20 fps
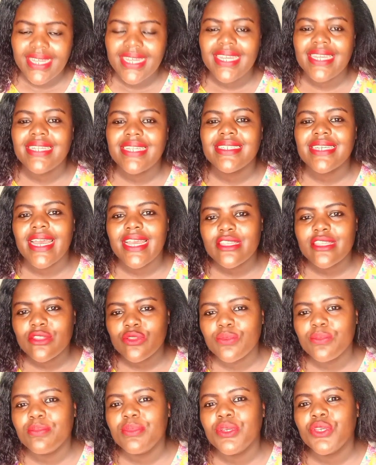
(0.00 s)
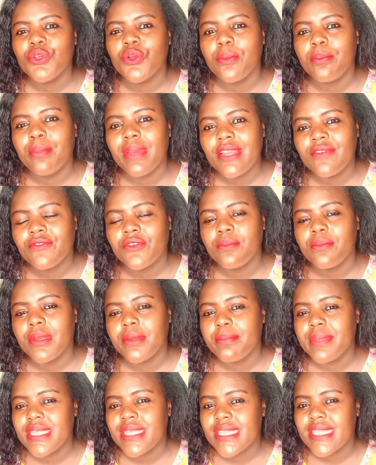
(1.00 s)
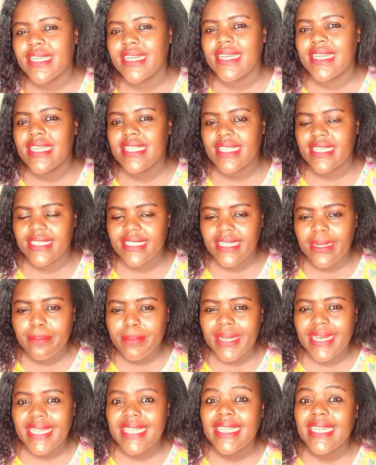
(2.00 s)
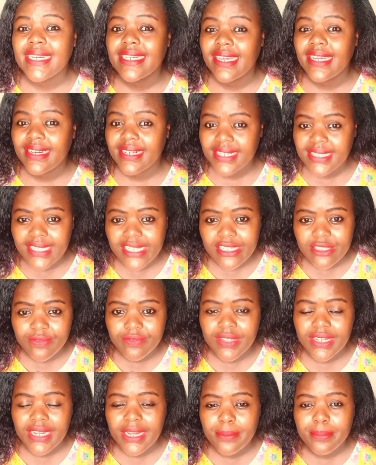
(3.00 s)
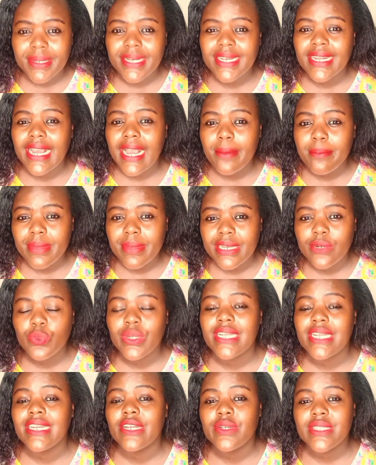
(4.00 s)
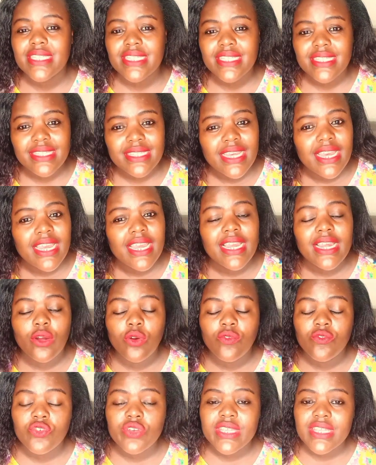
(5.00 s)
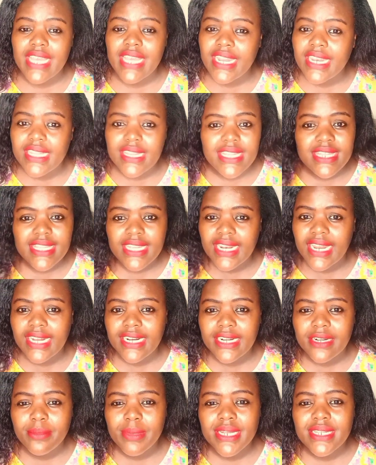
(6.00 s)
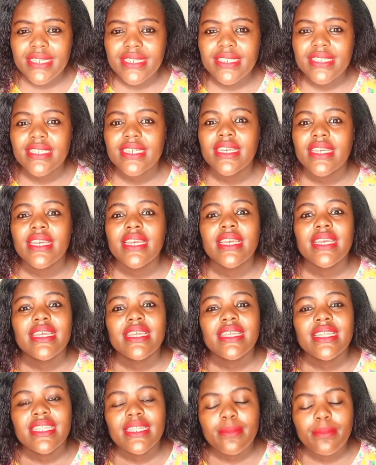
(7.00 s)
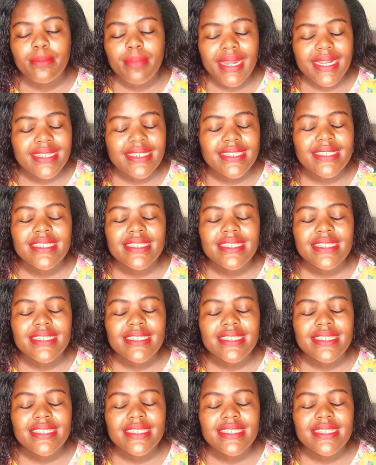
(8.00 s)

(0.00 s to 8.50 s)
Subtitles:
it has to be you're buying from ABC Real Estate Company. The directors of the company come in when not, of course, signing the sale agreement, but